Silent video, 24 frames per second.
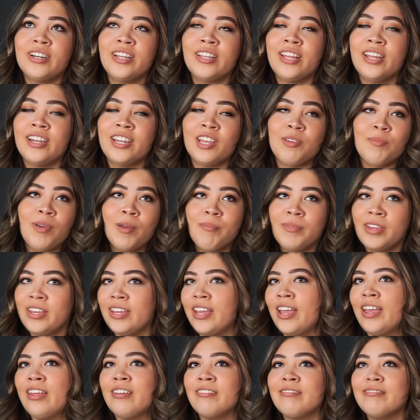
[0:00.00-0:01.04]
and then he met me
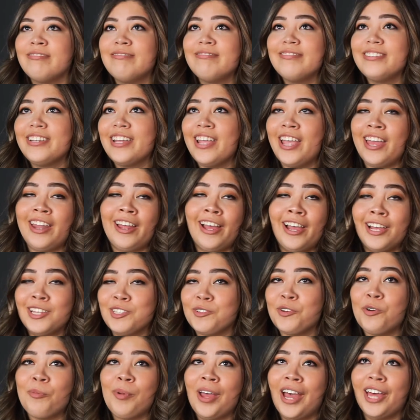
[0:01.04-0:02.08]
again in a high
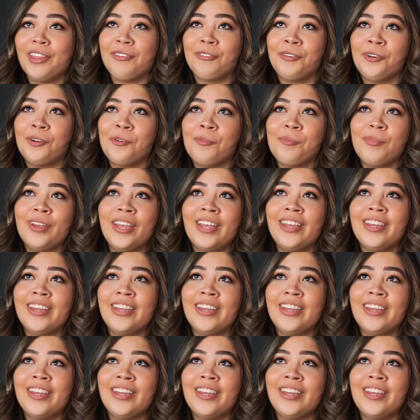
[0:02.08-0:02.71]
school bathroom,